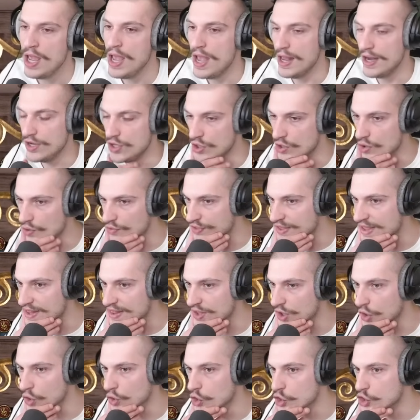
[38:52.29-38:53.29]
And, you know, then
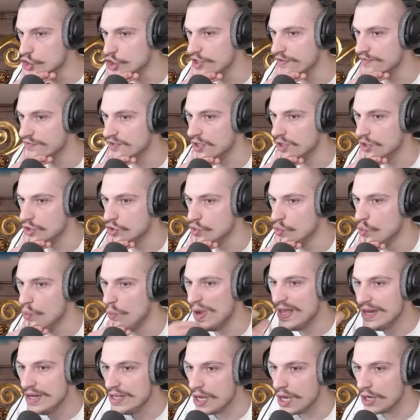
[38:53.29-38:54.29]
the goal shifted to
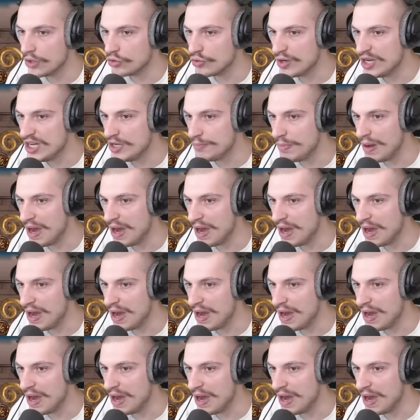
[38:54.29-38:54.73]
waiting a great